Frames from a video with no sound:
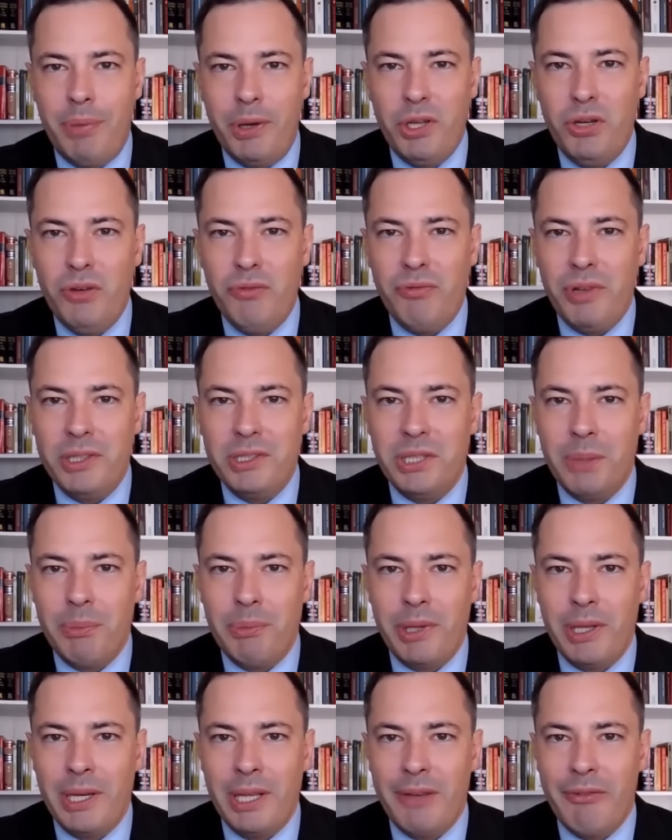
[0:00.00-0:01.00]
But you've done
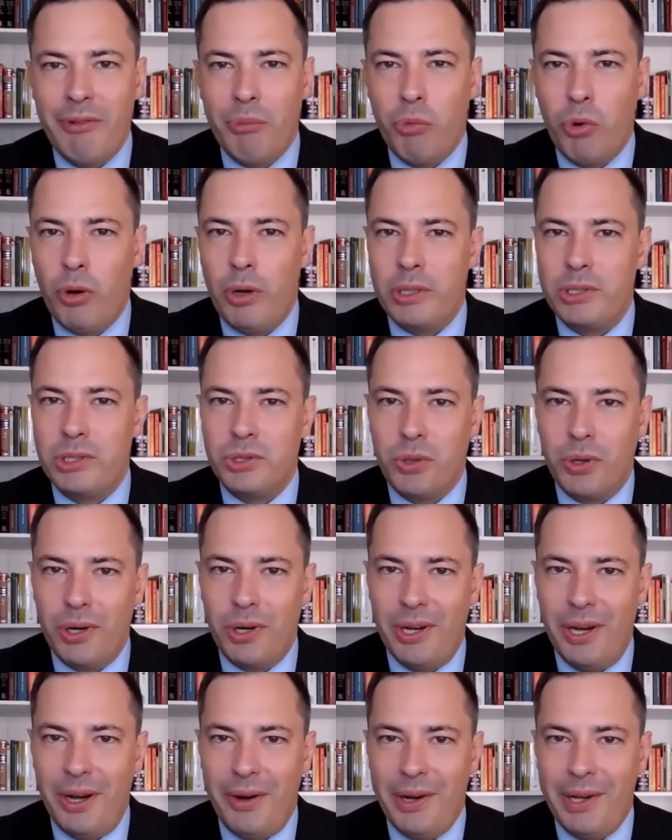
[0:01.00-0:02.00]
something even more
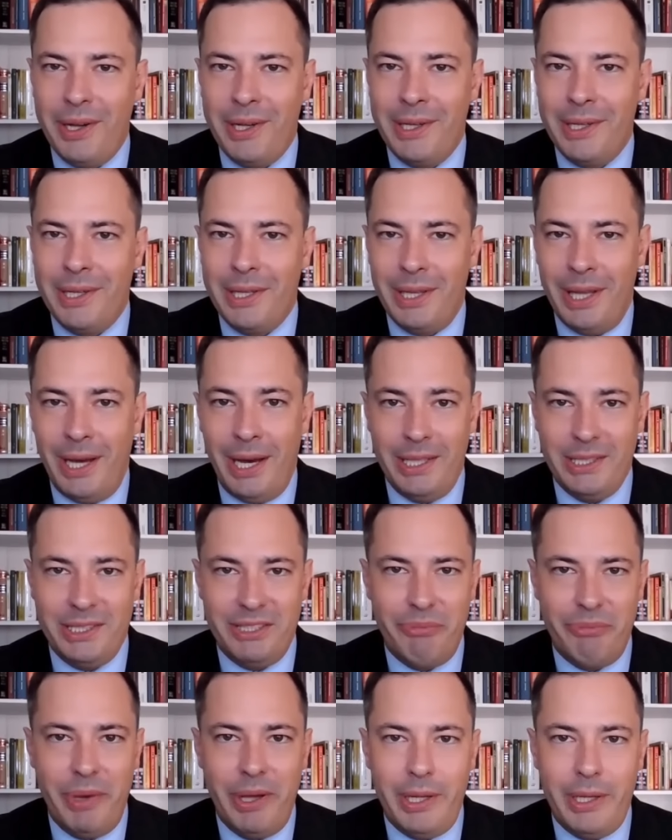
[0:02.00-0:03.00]
extraordinary in the eyes
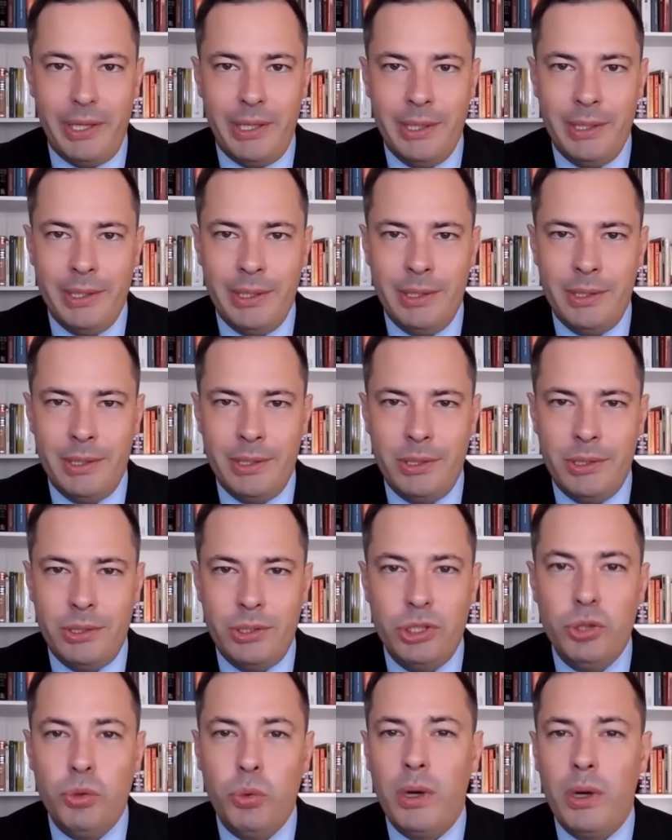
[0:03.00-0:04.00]
of many.
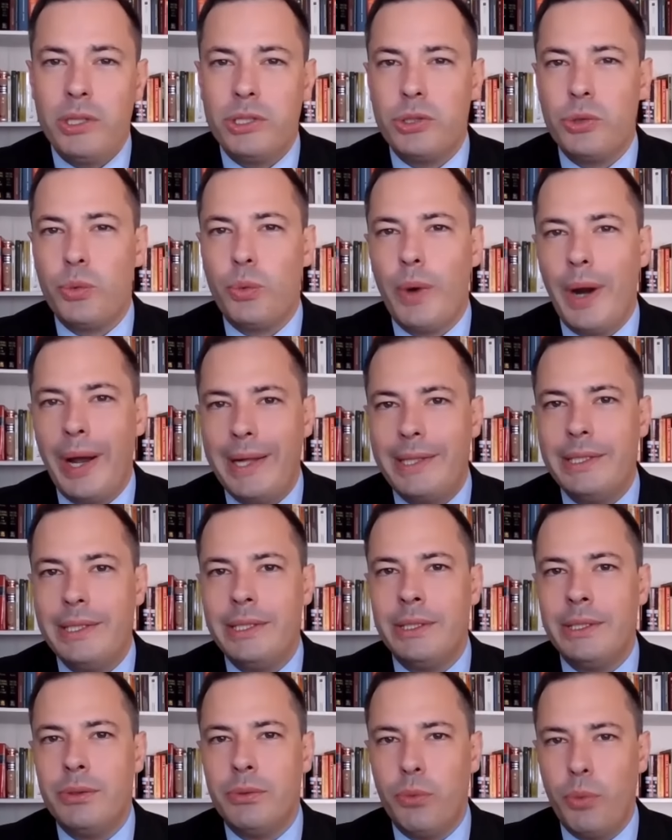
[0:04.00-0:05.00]
You worked
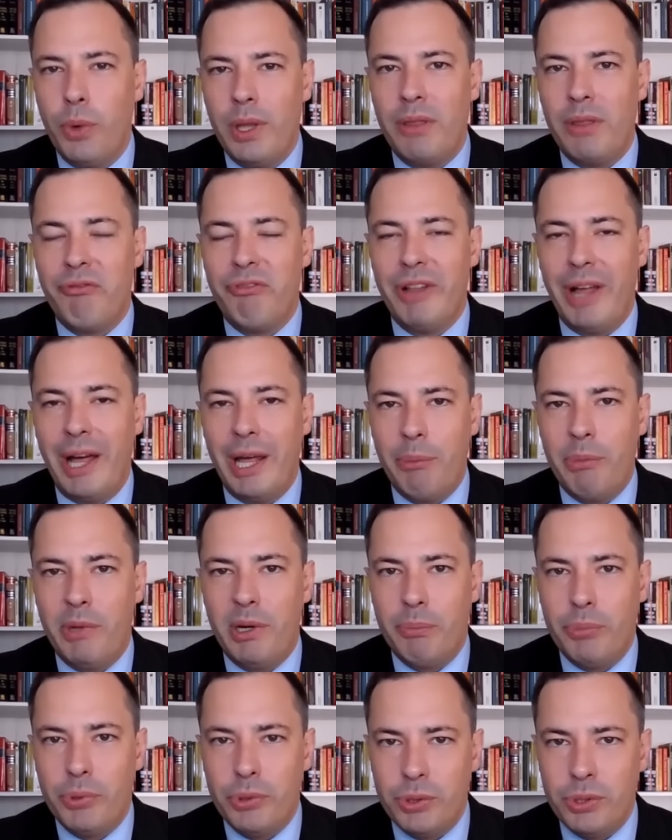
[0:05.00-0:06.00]
directly with
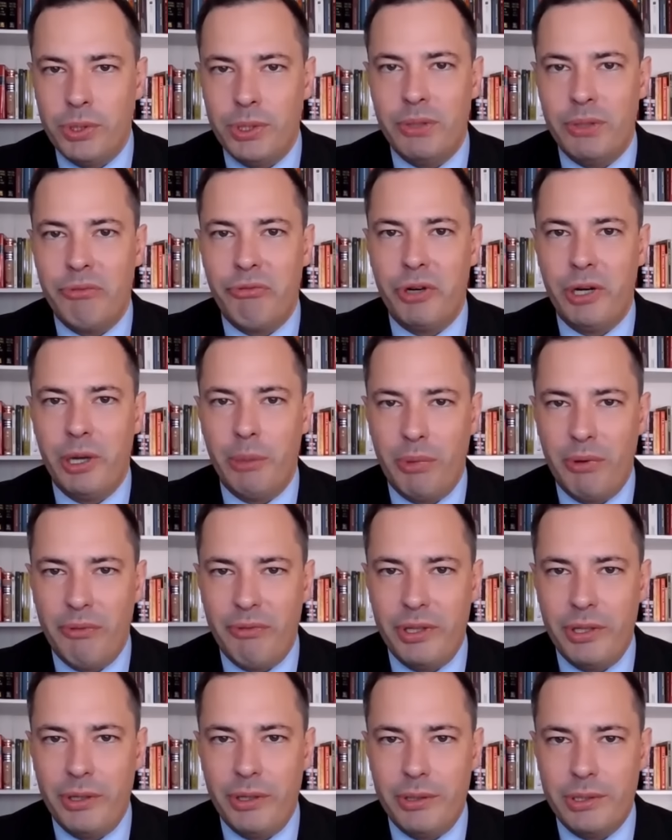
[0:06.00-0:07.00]
Vladimir Putin for a number of
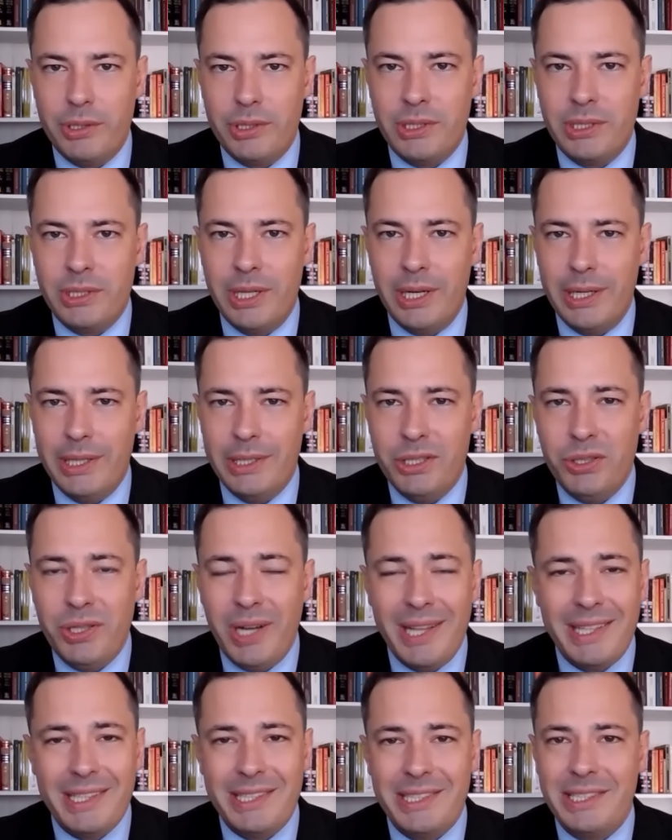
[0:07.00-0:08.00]
years, and you
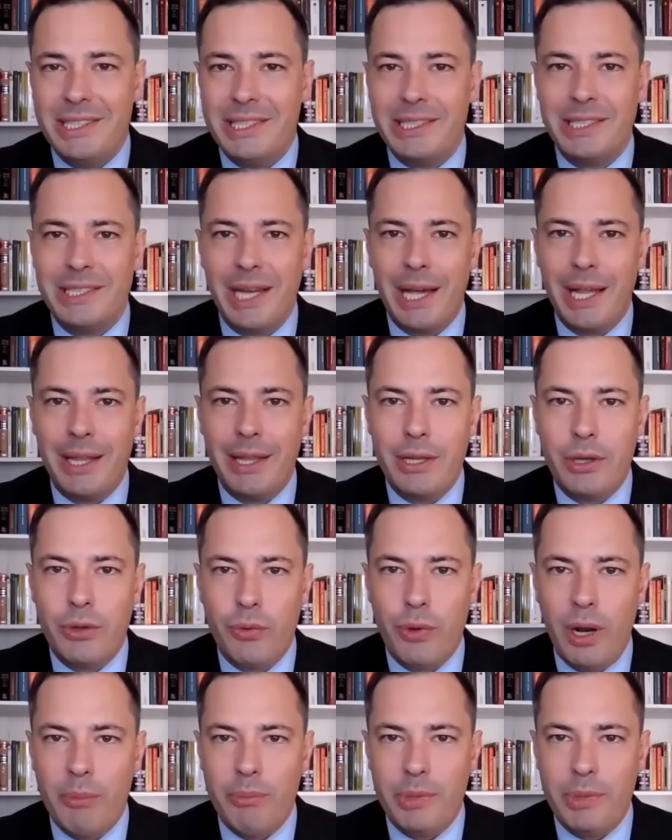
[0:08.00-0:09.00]
got to see a side of the
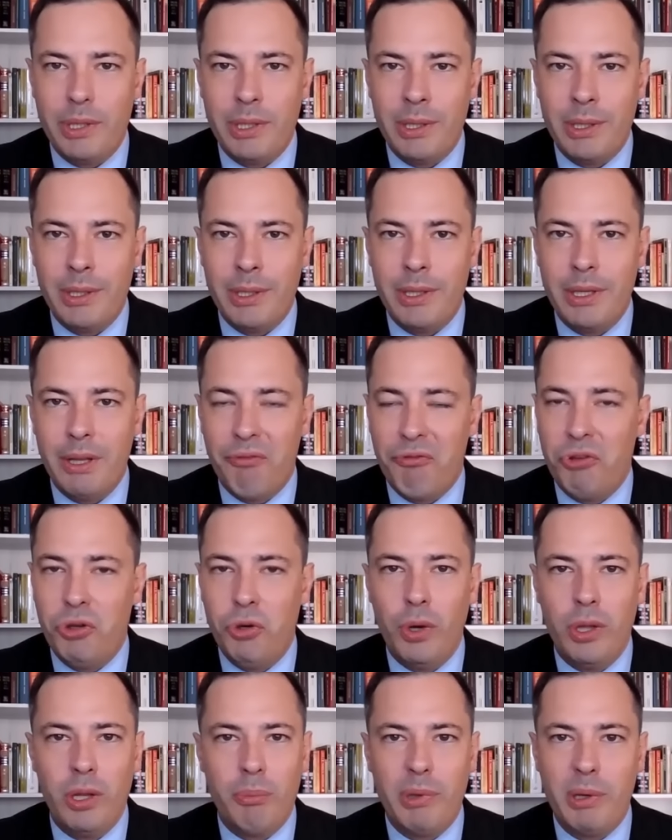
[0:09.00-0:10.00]
Kremlin that
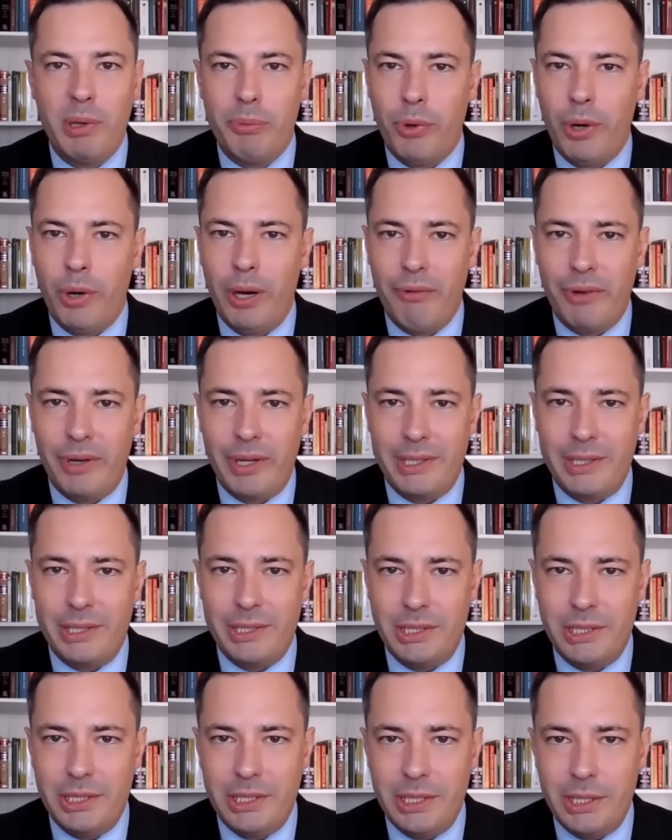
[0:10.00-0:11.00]
few other people ever get to
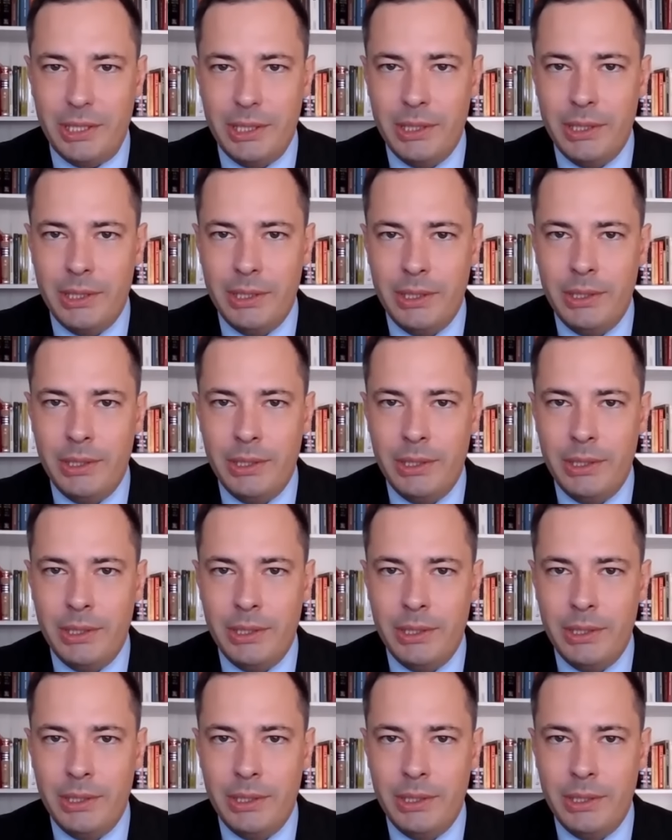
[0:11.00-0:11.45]
see.